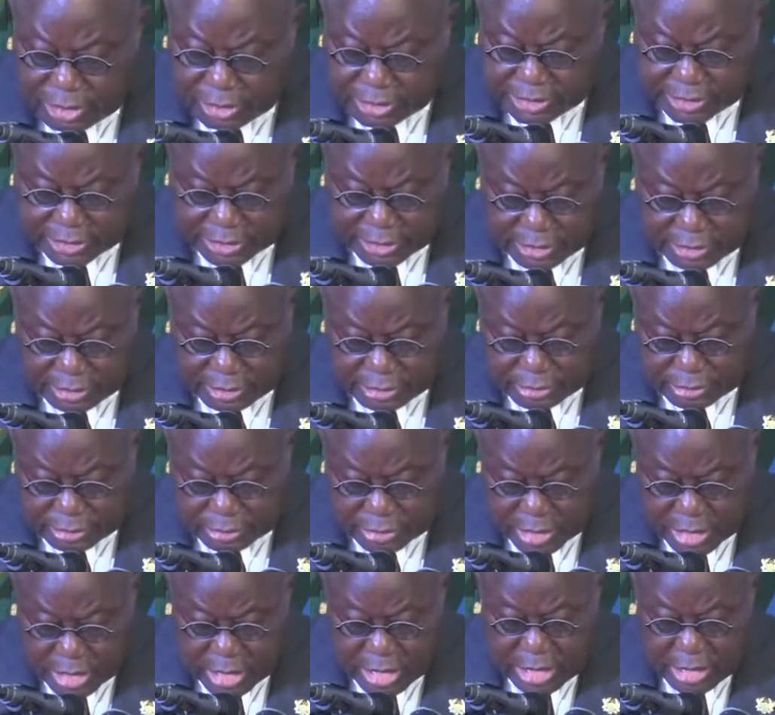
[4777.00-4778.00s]
still
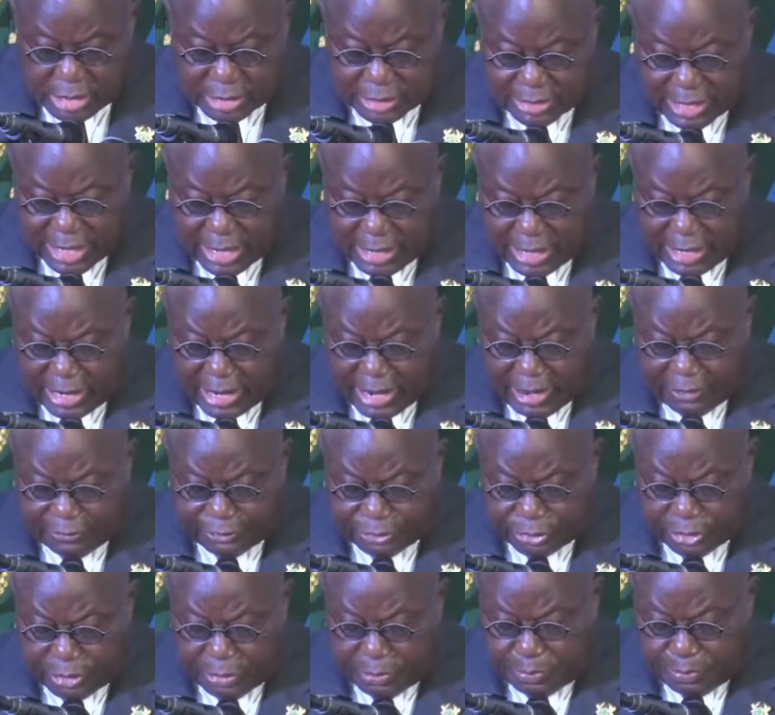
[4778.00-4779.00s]
done enough
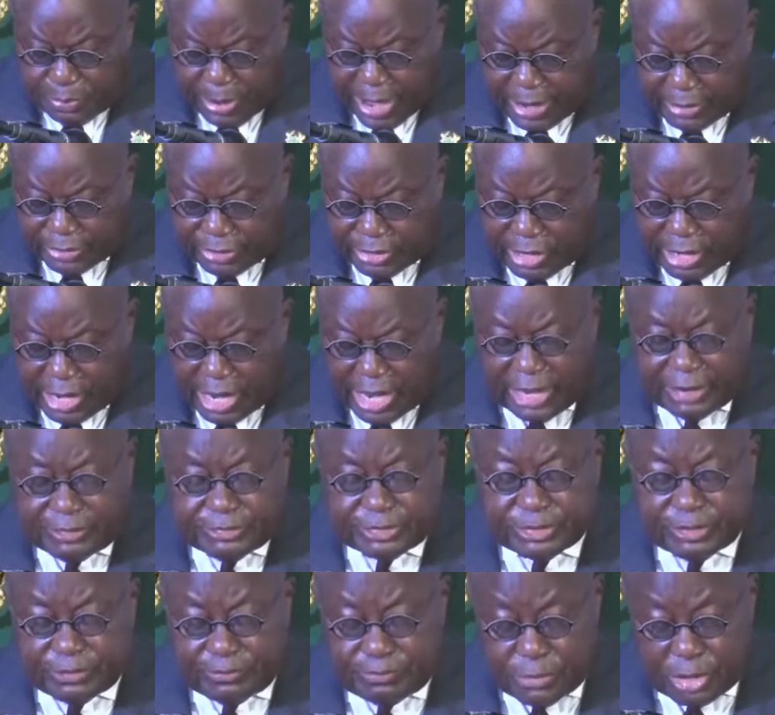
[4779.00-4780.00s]
to impact the lives
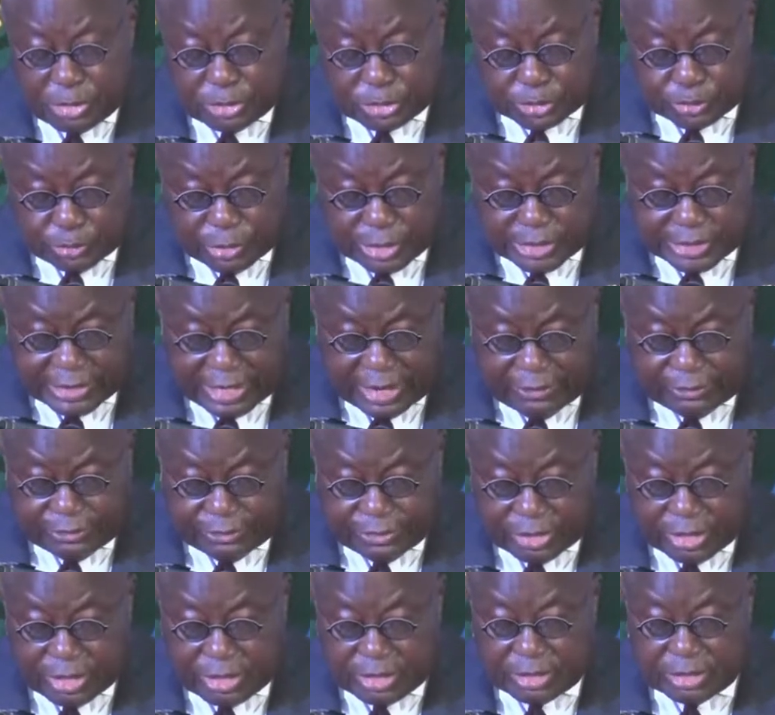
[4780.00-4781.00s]
of most West
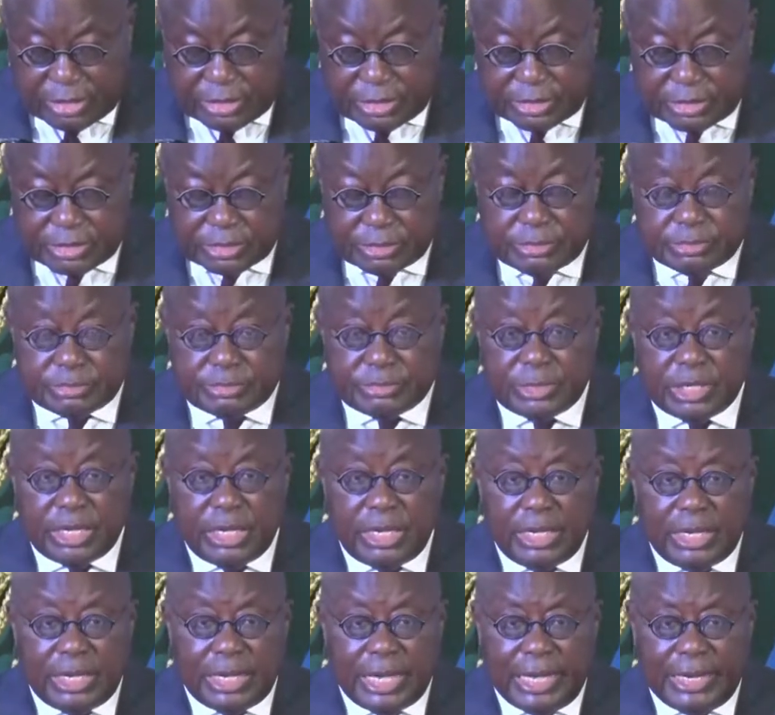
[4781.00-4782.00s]
Africans.
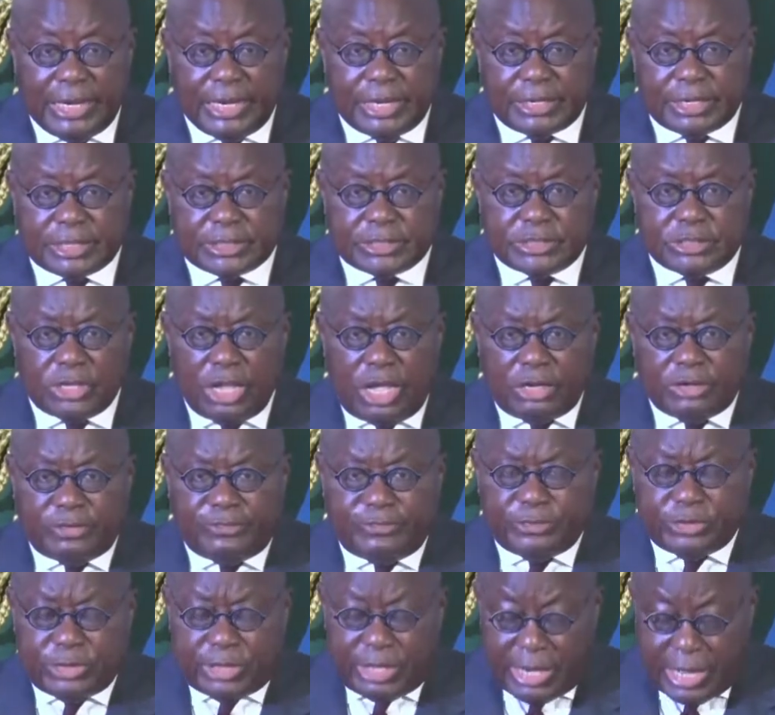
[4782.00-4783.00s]
And it is not
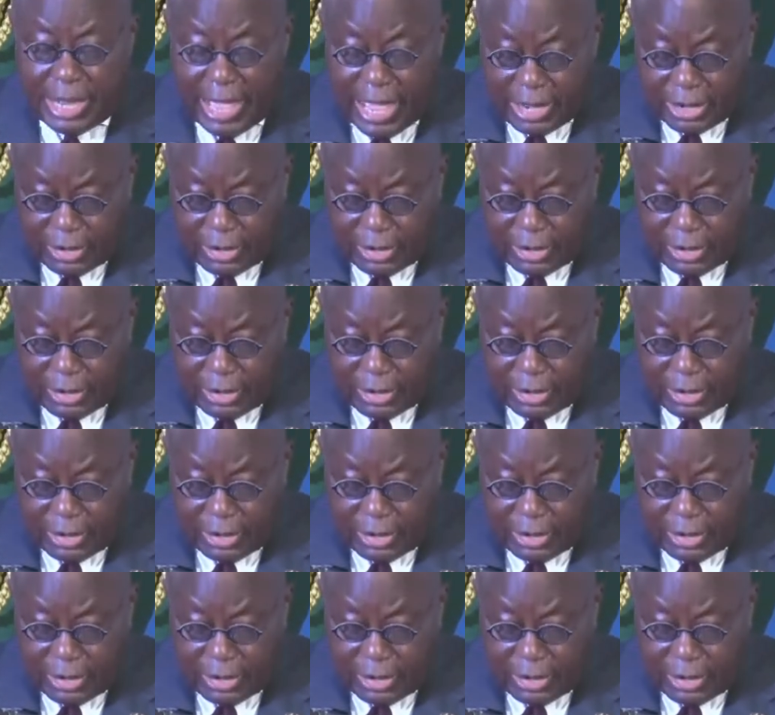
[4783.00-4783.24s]
for the lack